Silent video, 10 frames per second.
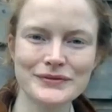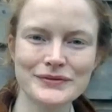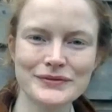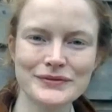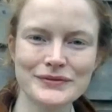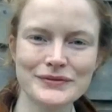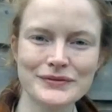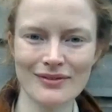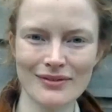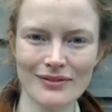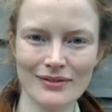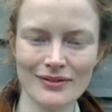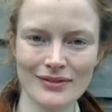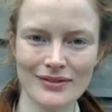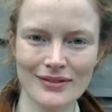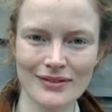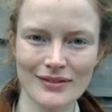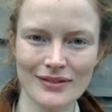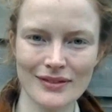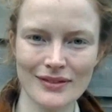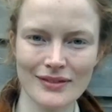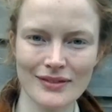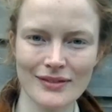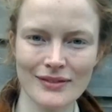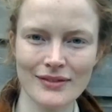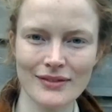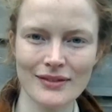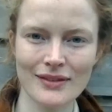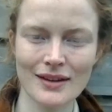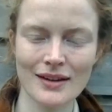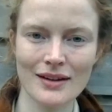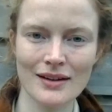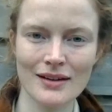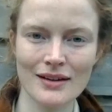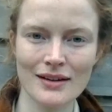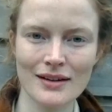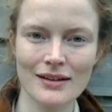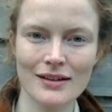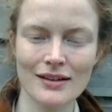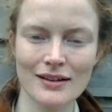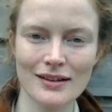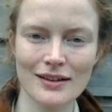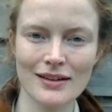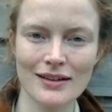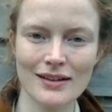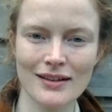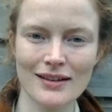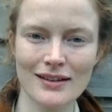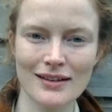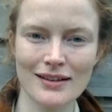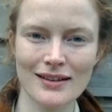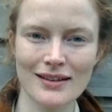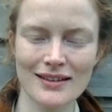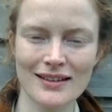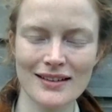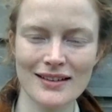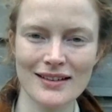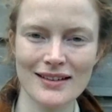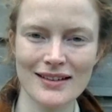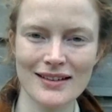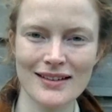No words are spoken by the person on screen.